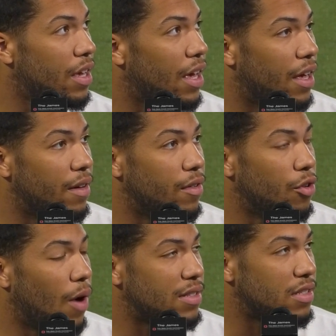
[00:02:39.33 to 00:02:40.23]

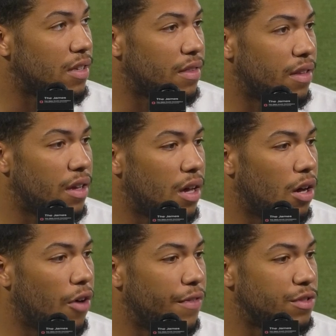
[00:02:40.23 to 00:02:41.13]
nuances that the
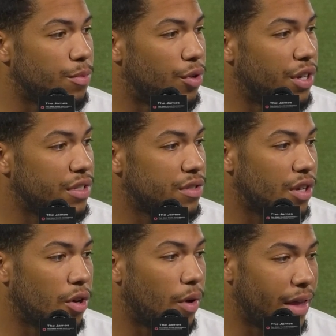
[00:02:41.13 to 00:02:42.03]
offense will bring.
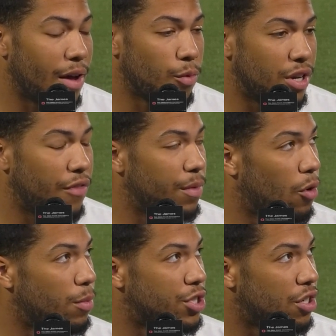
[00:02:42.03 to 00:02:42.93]
So, yeah, we're definitely
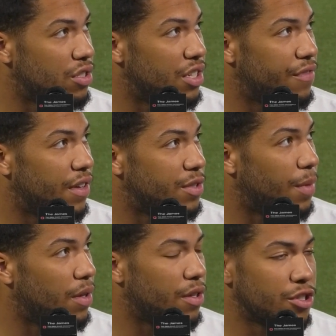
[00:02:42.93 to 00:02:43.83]
more mature as a defense,
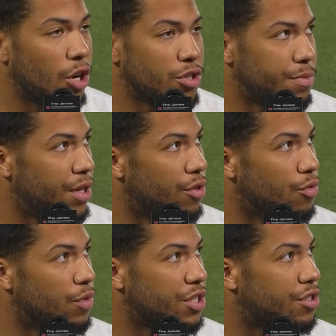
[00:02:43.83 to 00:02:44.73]
but there's always going to be
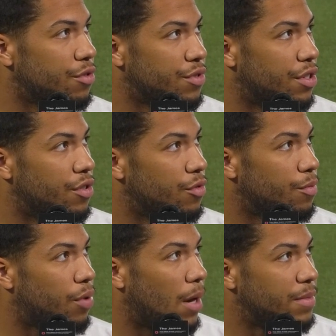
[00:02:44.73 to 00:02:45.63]
new issues and new
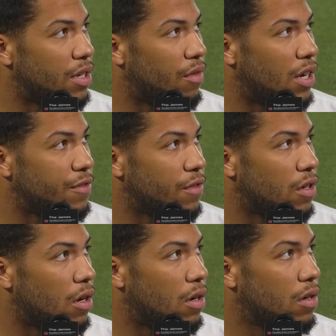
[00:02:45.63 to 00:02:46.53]
problems that arise
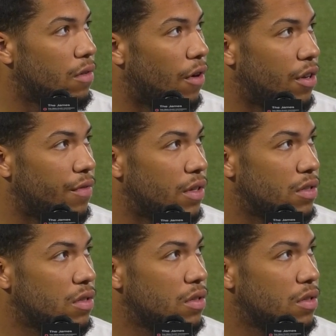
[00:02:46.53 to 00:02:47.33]
for our defense.